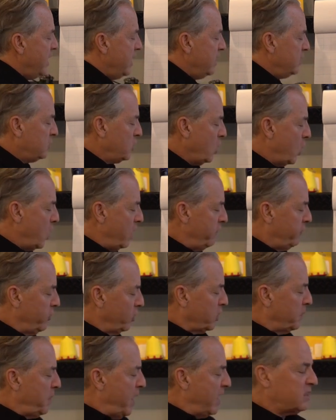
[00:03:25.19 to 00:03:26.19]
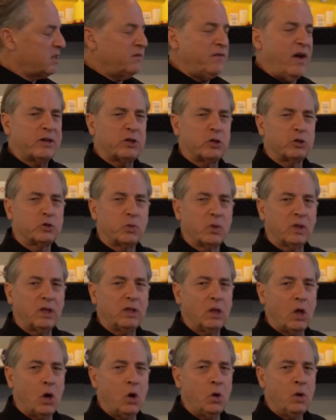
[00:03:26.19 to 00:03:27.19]
So if your capacity factor is really
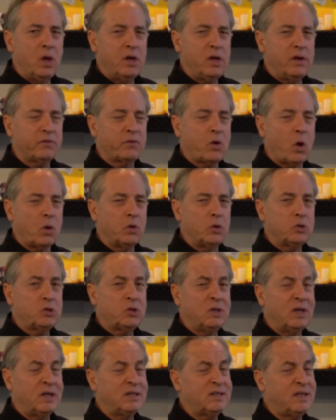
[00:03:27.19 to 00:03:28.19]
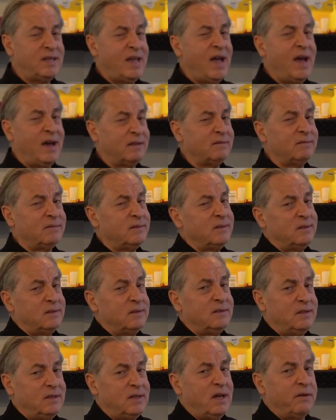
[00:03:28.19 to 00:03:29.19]
low and you have coelution, I'd say, yeah,
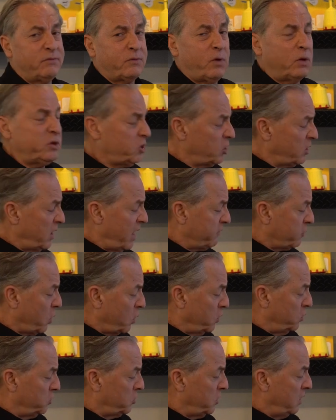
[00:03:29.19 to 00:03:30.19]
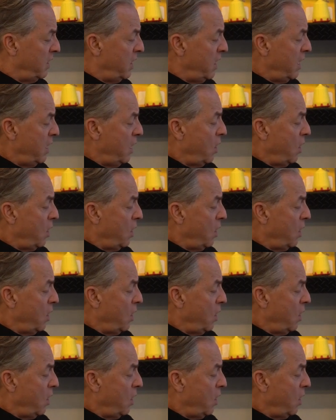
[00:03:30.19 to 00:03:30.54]
of course you're going to have coelution.